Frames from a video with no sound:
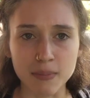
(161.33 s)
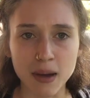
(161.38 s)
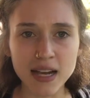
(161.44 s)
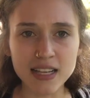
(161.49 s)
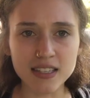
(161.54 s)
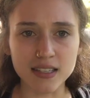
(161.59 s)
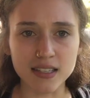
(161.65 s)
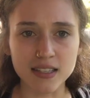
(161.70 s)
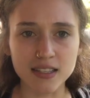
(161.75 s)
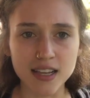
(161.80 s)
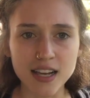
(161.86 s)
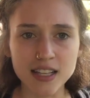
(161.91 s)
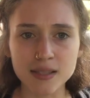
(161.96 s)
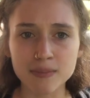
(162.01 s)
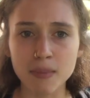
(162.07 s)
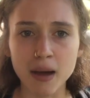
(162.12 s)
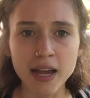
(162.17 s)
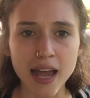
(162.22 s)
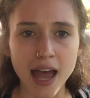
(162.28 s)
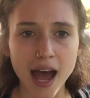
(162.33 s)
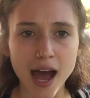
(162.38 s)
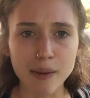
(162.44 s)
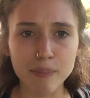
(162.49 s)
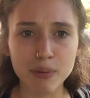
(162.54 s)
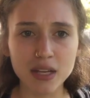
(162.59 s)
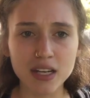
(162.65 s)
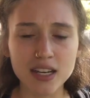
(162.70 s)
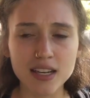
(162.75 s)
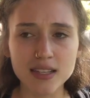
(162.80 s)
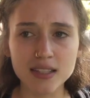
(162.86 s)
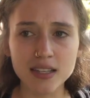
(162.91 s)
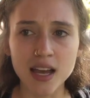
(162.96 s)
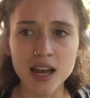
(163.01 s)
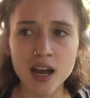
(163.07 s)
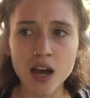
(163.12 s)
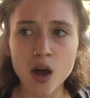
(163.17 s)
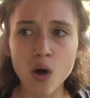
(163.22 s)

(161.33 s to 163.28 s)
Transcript: My success, my happiness,